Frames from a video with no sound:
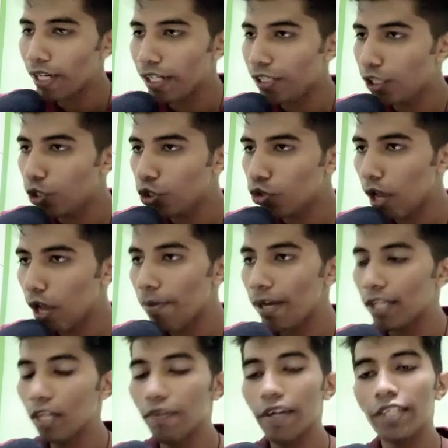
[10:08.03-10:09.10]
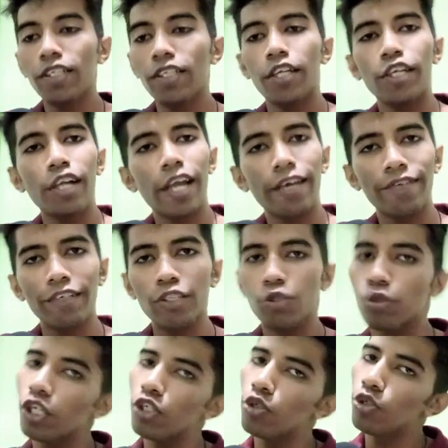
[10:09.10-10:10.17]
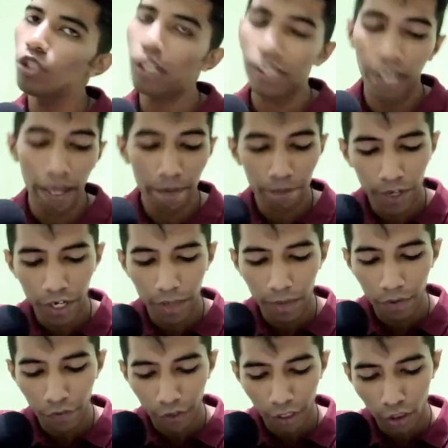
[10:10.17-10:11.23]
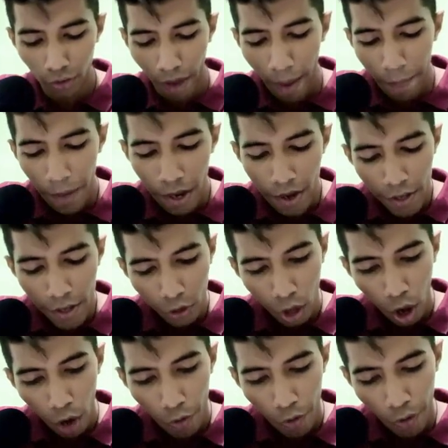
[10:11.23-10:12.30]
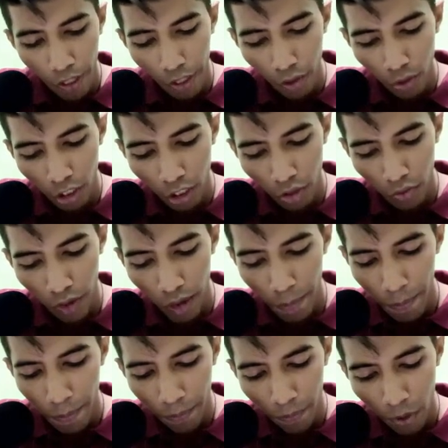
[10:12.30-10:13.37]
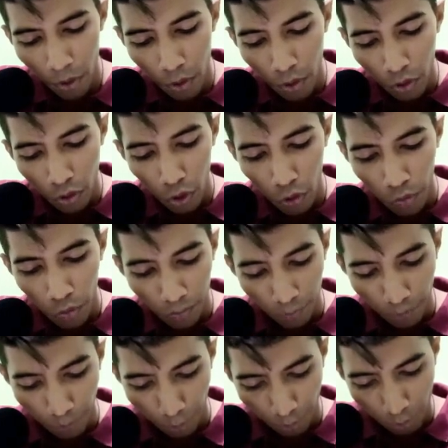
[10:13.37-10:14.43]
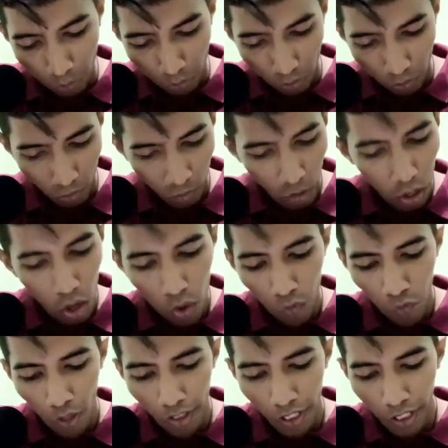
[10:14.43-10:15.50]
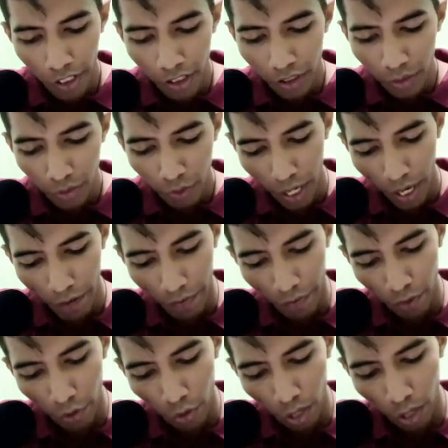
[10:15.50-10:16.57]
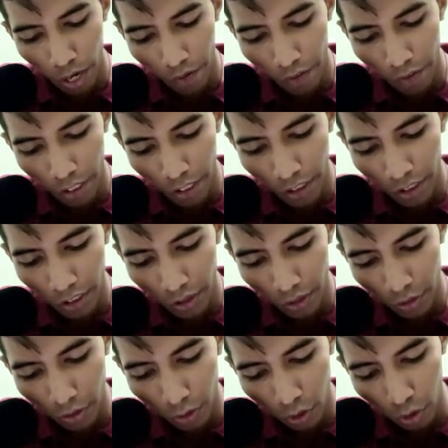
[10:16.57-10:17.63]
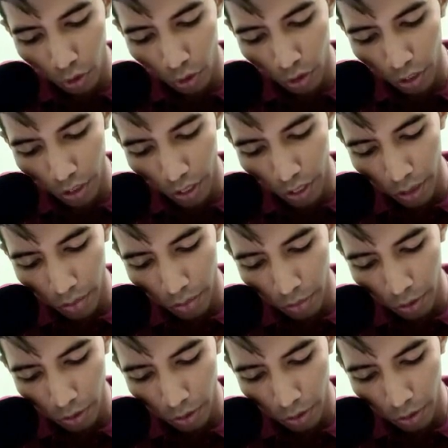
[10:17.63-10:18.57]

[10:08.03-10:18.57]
to swap, otherwise in the other languages you can use the temp variable for the swap. So how you can do the swap? So for this, what I have to do, I will just use the nums